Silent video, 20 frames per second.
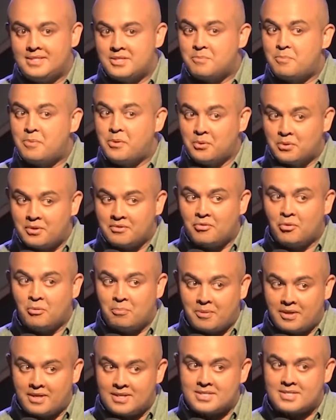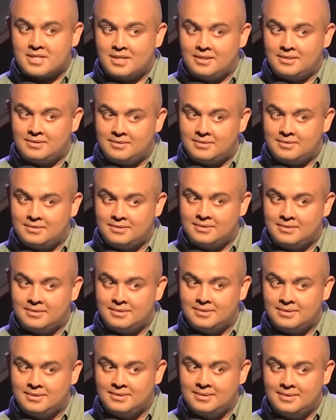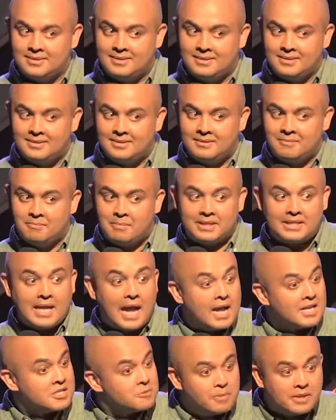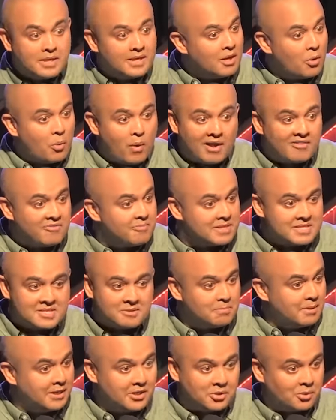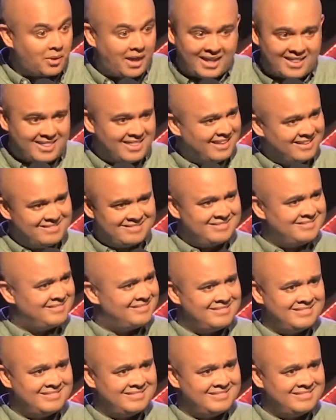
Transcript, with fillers: She's a beautiful person. But the husband and a wife mustn't be together.